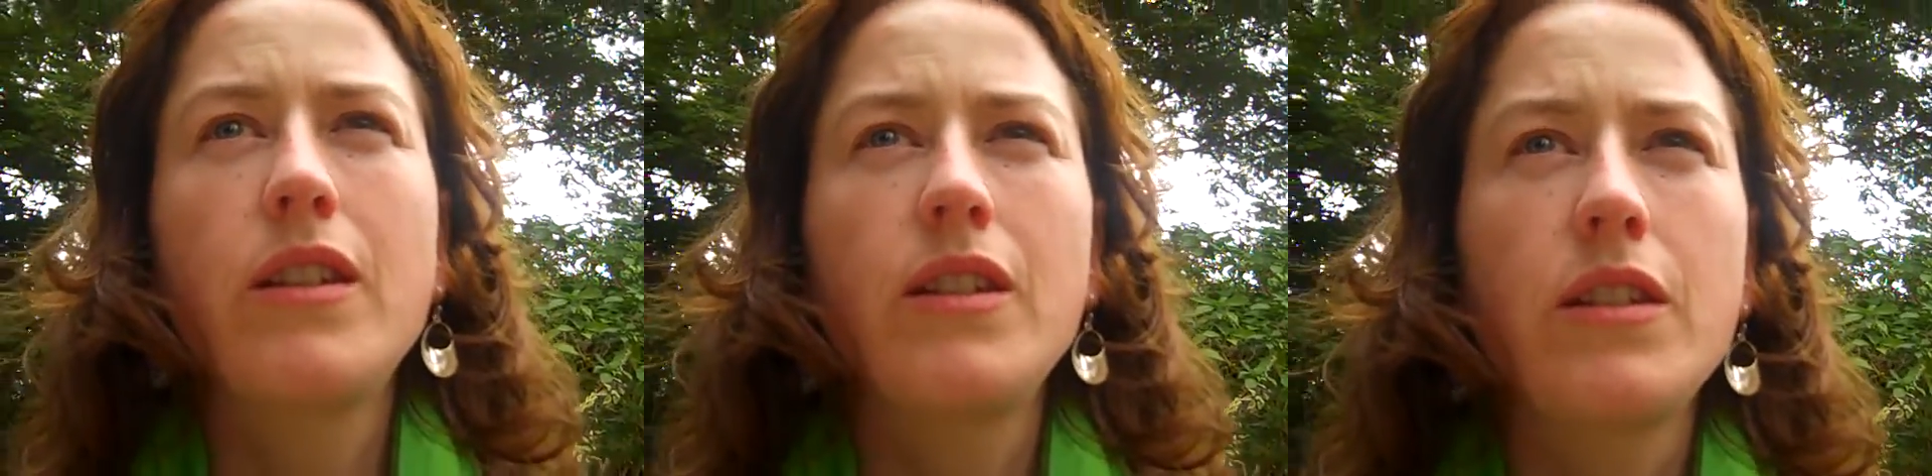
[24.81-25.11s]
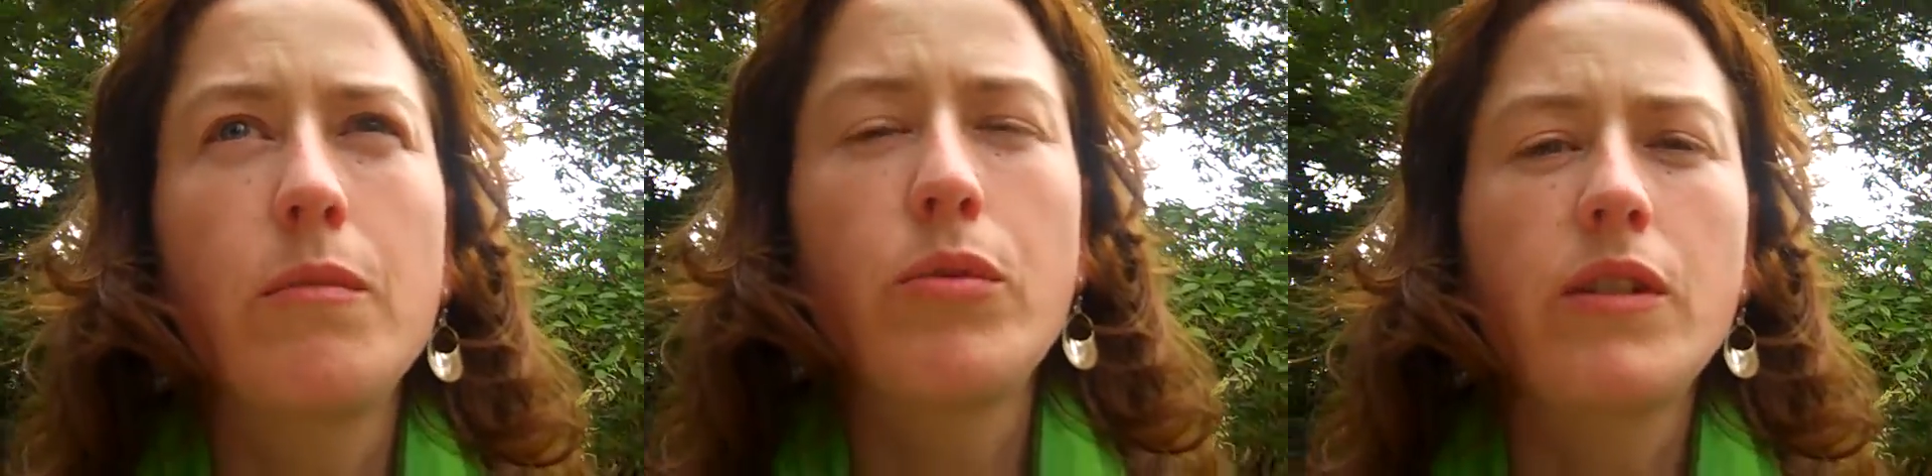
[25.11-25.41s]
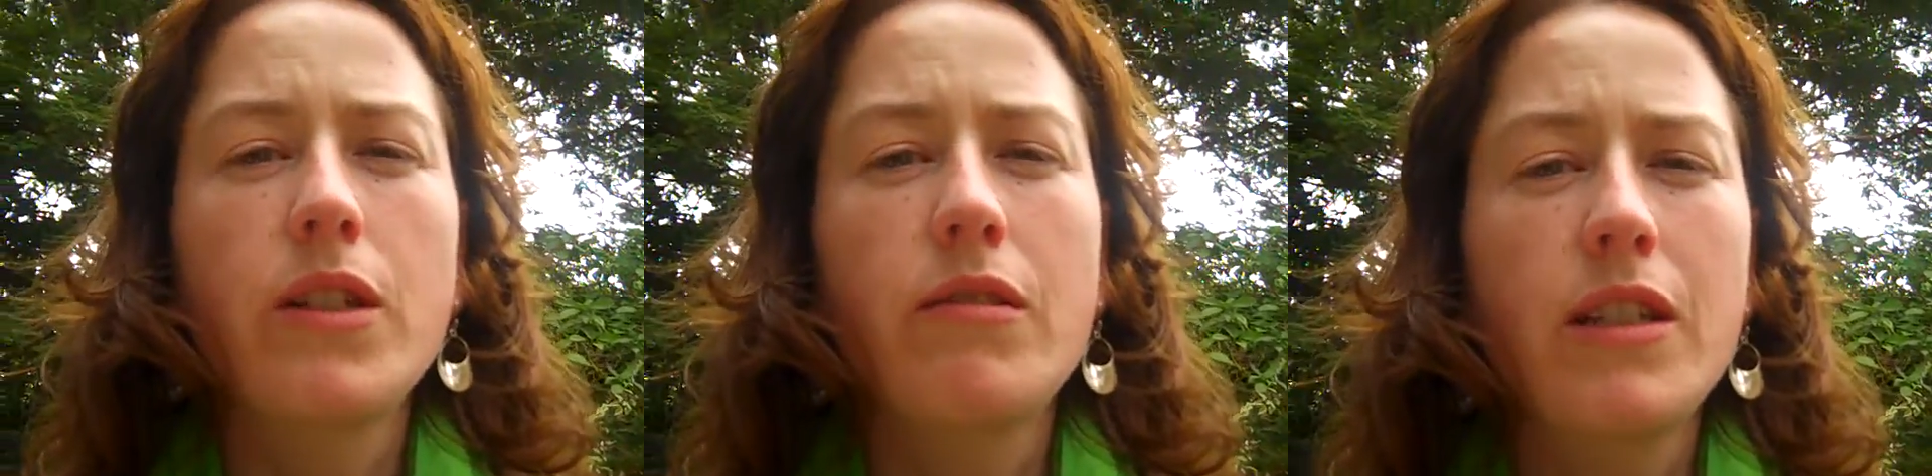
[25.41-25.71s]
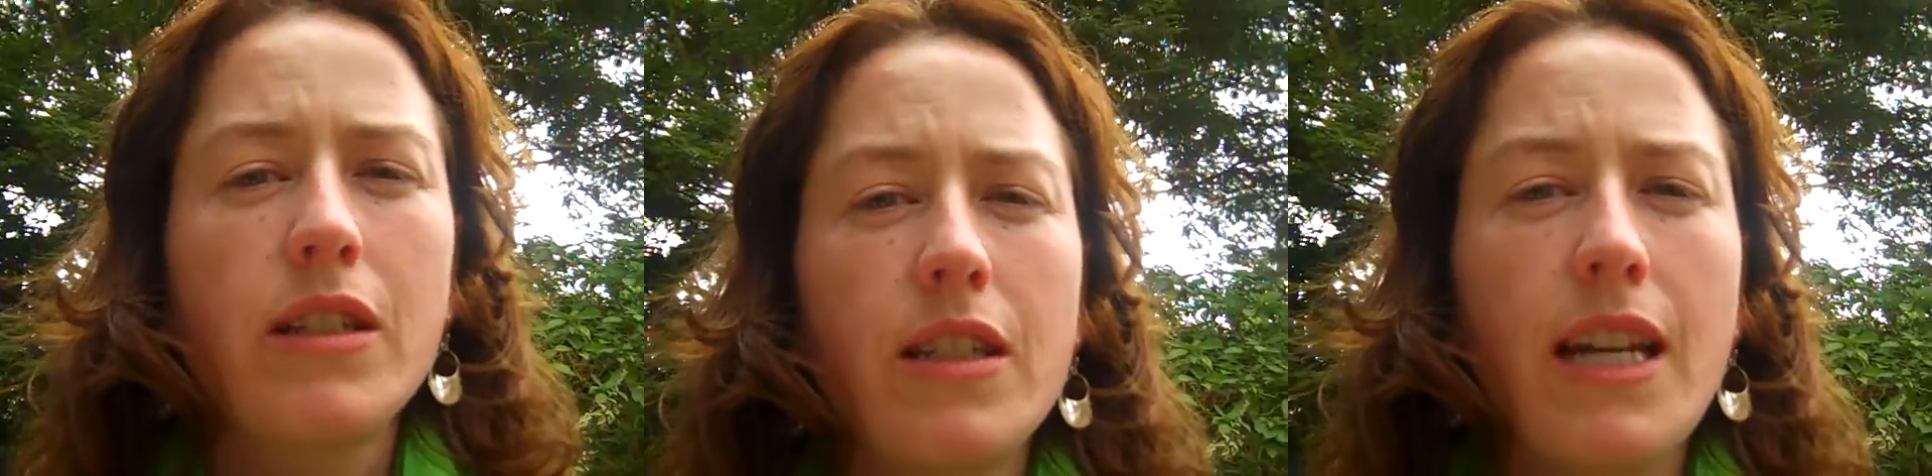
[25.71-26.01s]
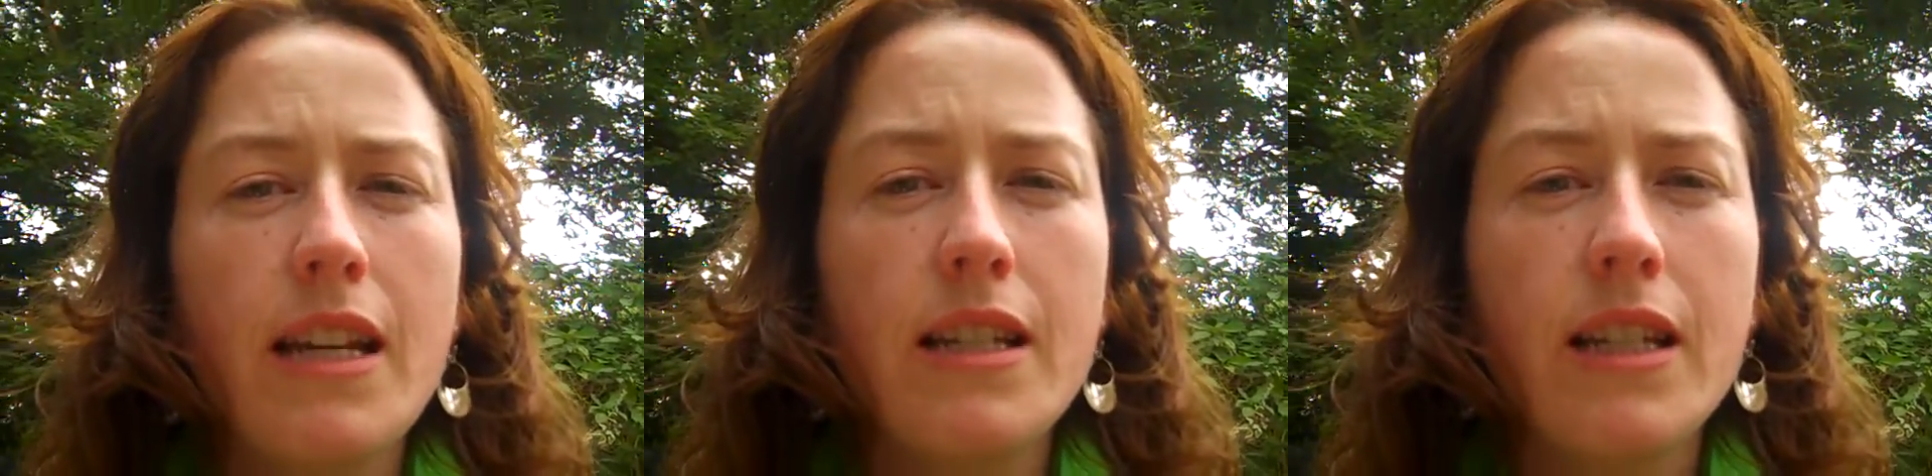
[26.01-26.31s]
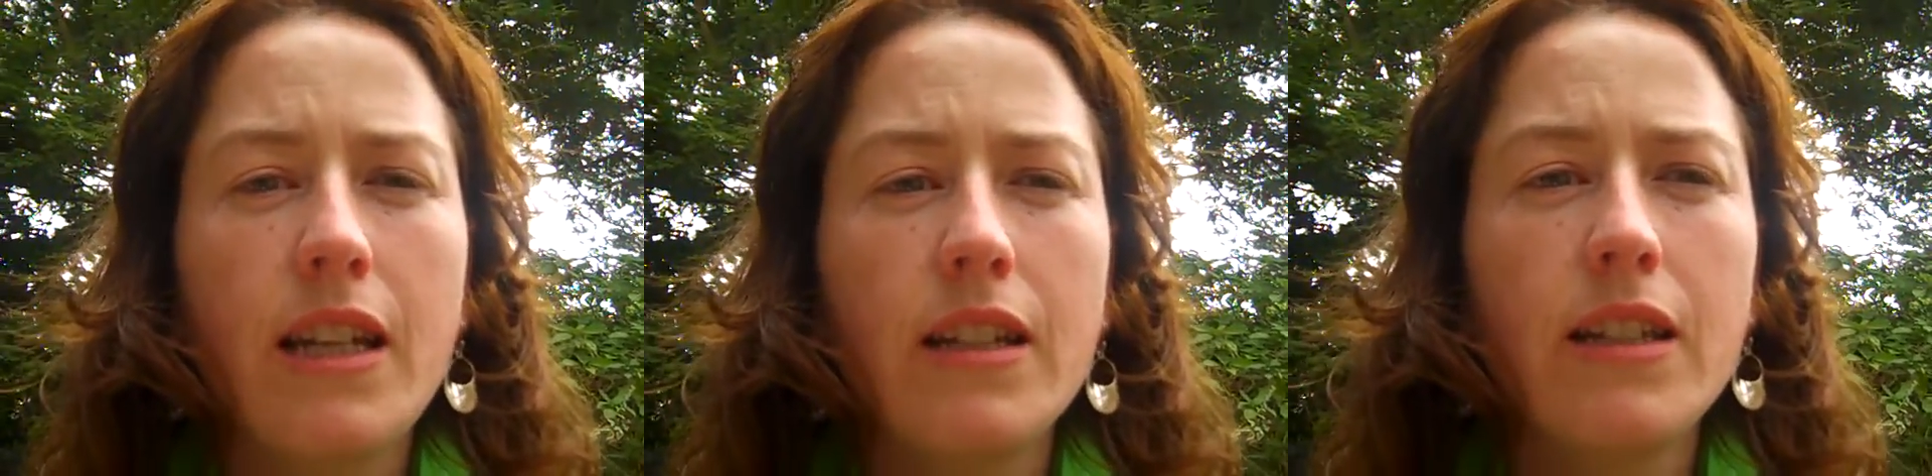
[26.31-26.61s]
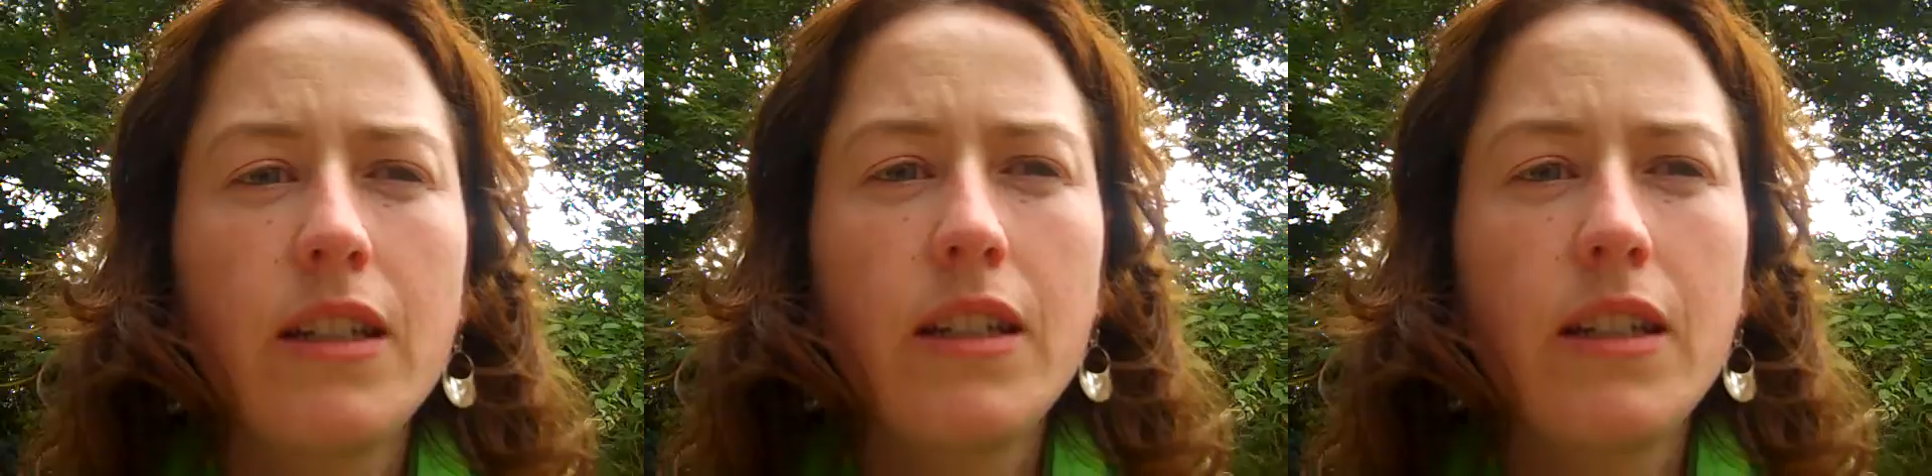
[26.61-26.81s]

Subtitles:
it just improves our understanding